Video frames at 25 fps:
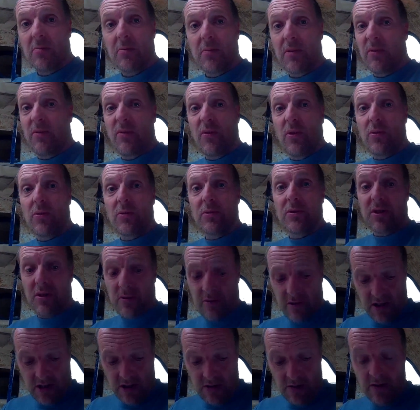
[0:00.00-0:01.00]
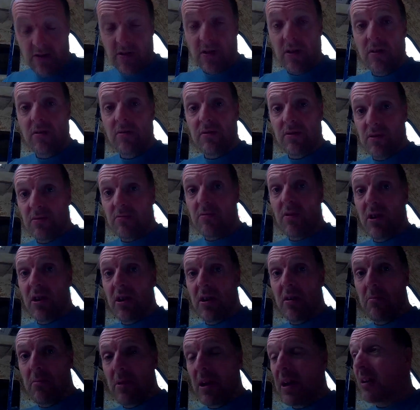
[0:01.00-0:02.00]
before so I know I used the right
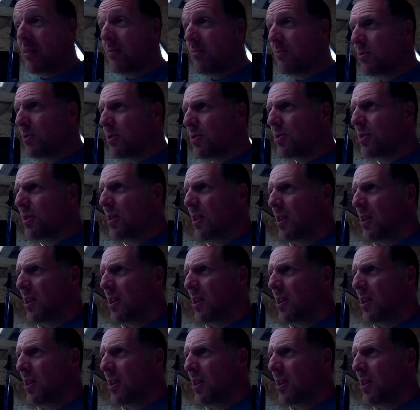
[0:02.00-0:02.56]
amounts